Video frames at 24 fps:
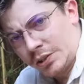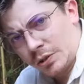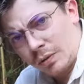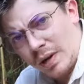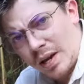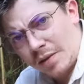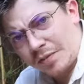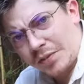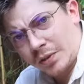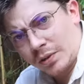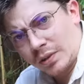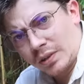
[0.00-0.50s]
So
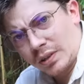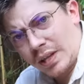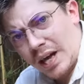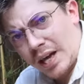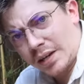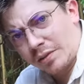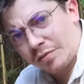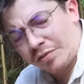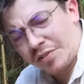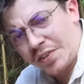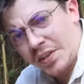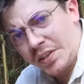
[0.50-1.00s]
after a
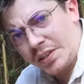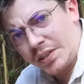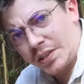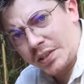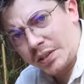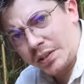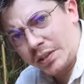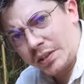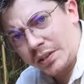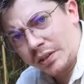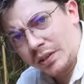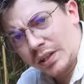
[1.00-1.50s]
lot of
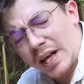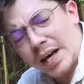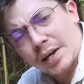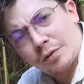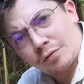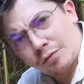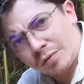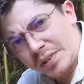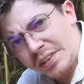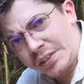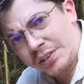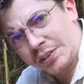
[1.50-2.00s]
thinking and a lot
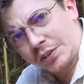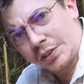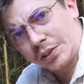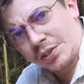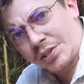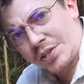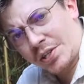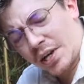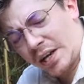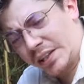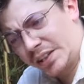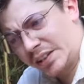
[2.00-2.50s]
of
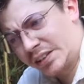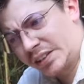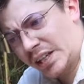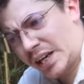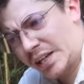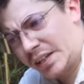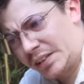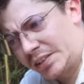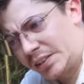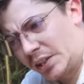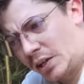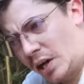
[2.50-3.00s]
research, I
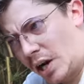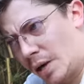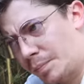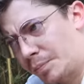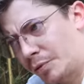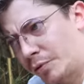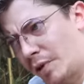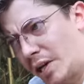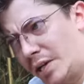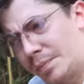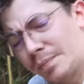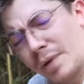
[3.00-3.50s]
decided to
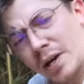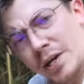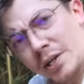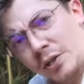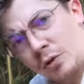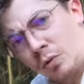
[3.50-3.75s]
upgrade my